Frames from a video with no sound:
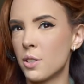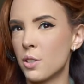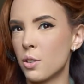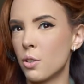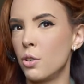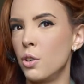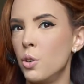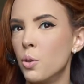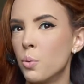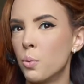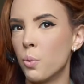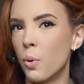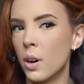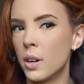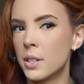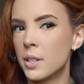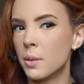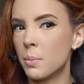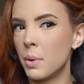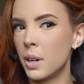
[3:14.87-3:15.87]
so you
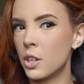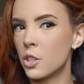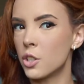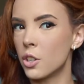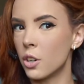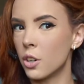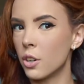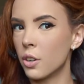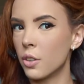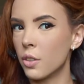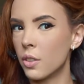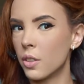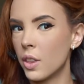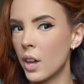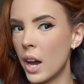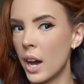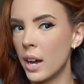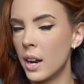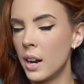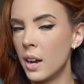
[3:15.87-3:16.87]
want to make sure
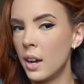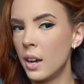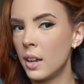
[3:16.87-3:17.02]
that